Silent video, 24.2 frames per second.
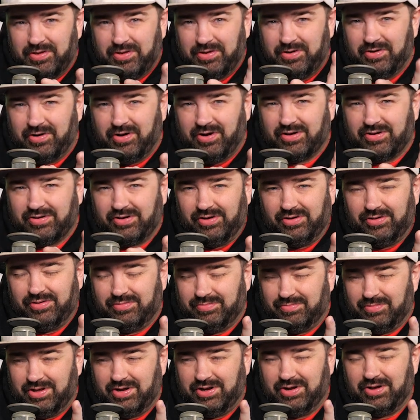your
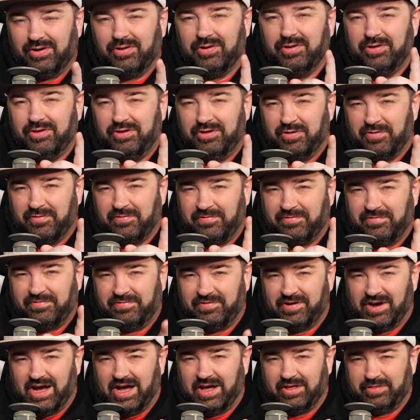uncle, wait, no, your
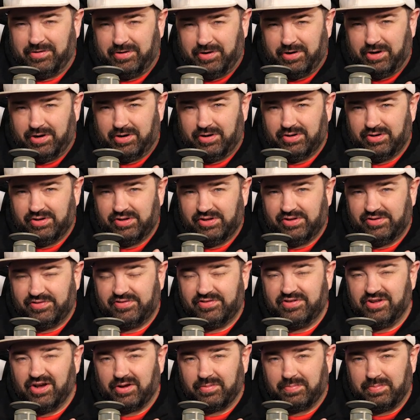father is
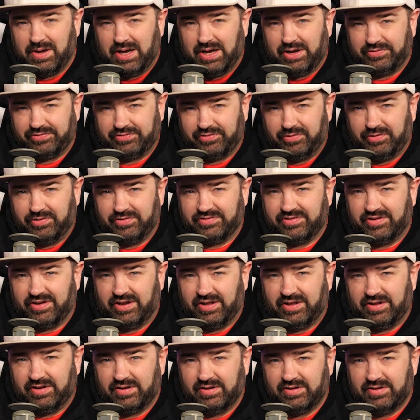Doug Bowser, isn't
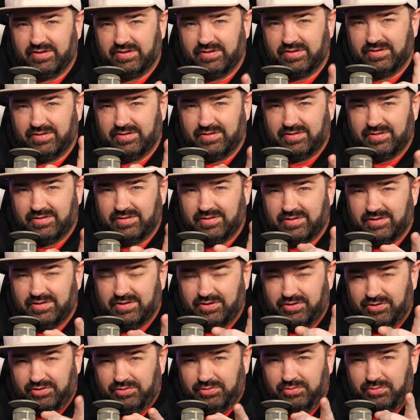it?
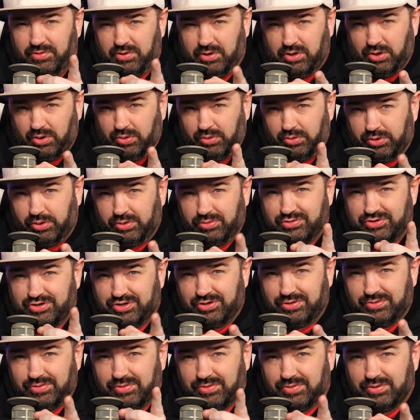You know, don't
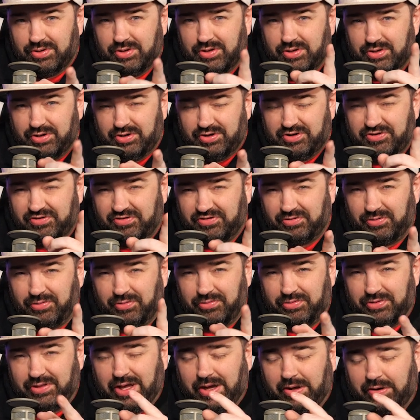you? Just
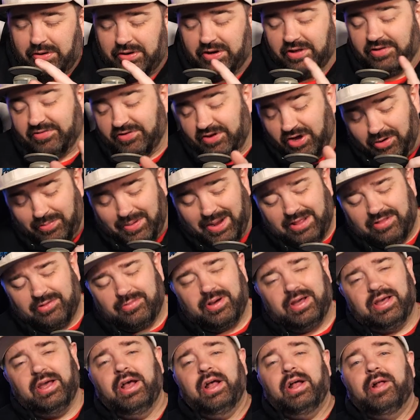holding out on us. Oh, by the
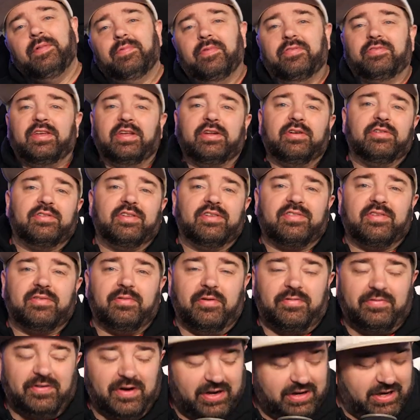way, Nintendo does have
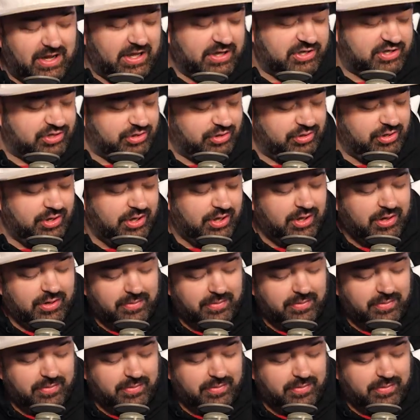a financial